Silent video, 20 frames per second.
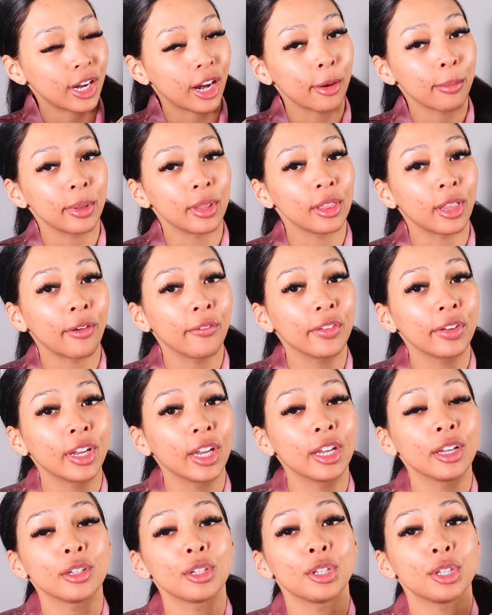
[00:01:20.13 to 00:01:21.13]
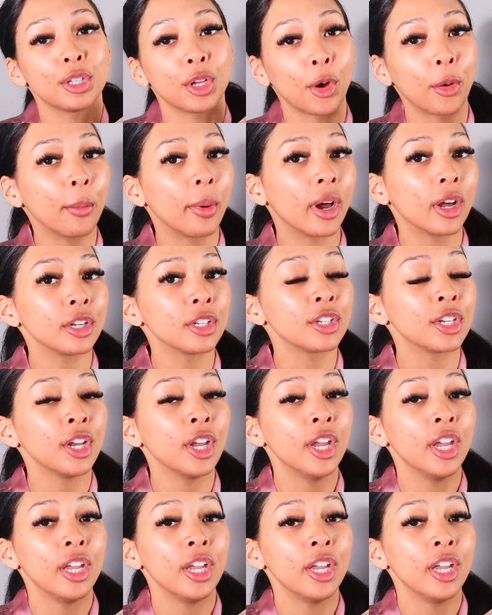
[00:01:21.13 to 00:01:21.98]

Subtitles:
I've been loving it so much.